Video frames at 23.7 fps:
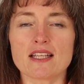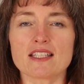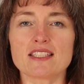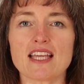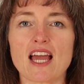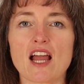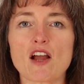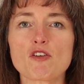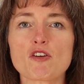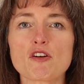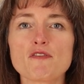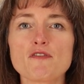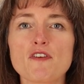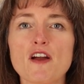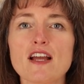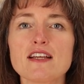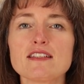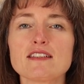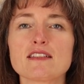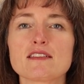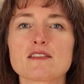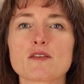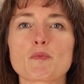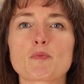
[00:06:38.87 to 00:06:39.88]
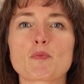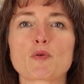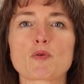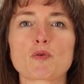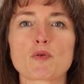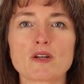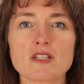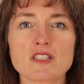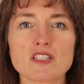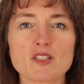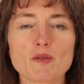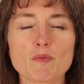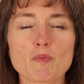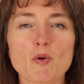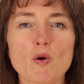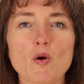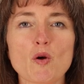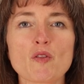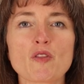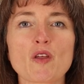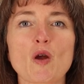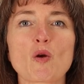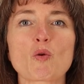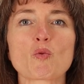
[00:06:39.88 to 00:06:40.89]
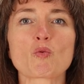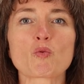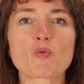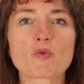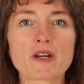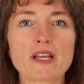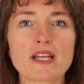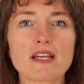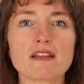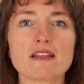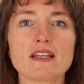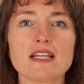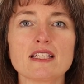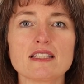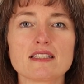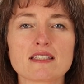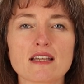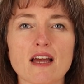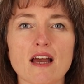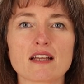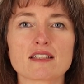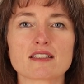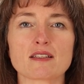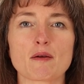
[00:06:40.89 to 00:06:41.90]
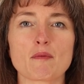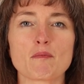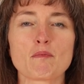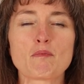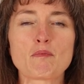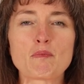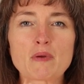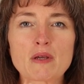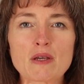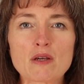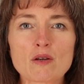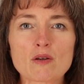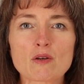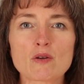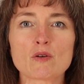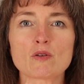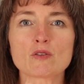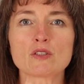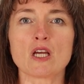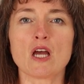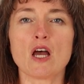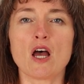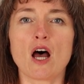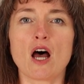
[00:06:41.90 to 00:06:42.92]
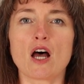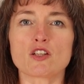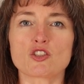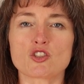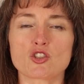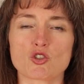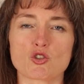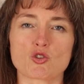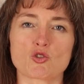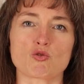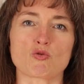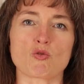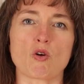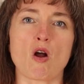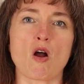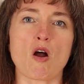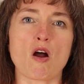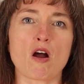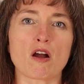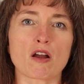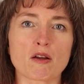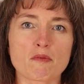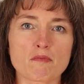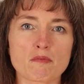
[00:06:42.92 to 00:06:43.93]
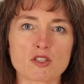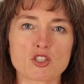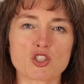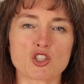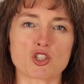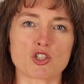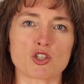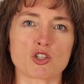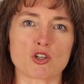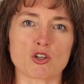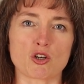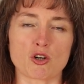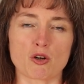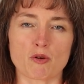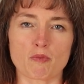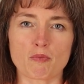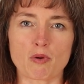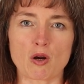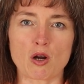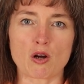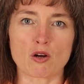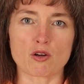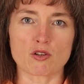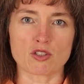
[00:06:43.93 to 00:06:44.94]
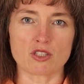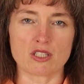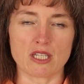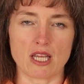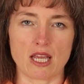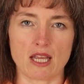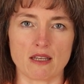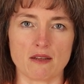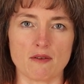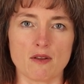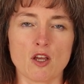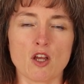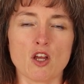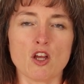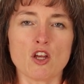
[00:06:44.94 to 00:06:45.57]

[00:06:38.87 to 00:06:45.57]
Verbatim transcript: Sacrifice is a principle that really does build a strong strong, mature person.